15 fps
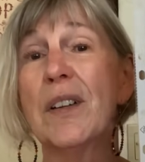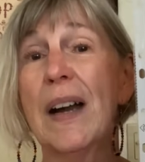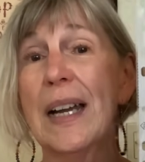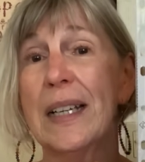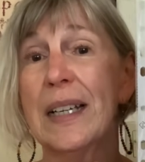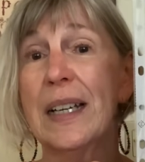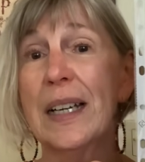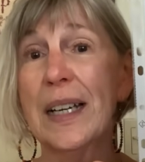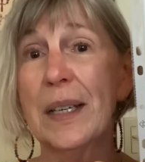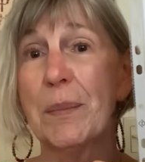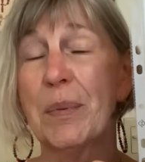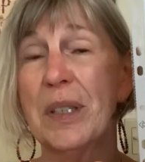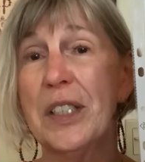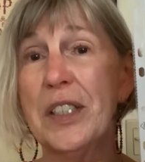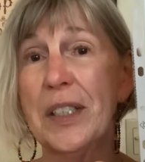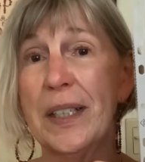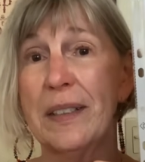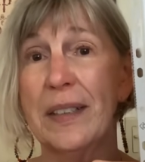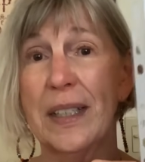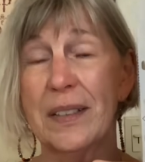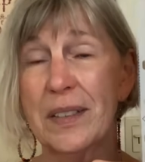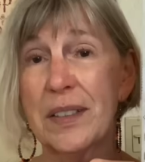I appreciate
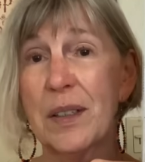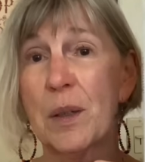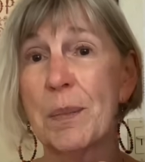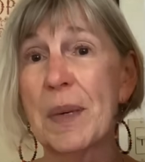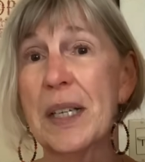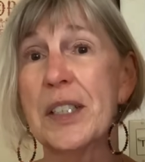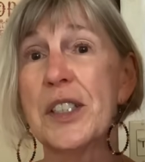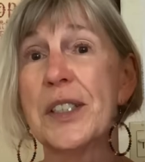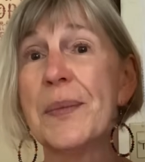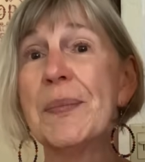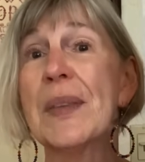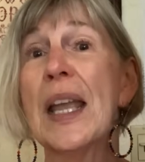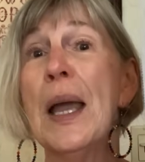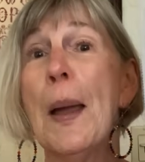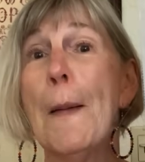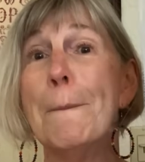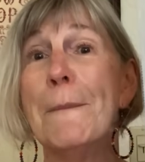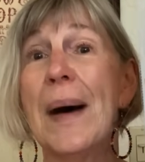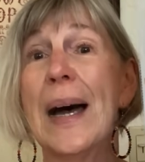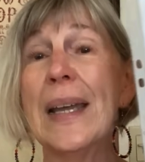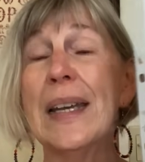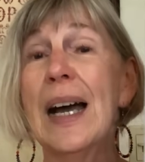that so much.
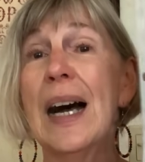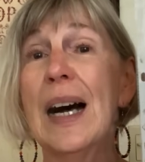But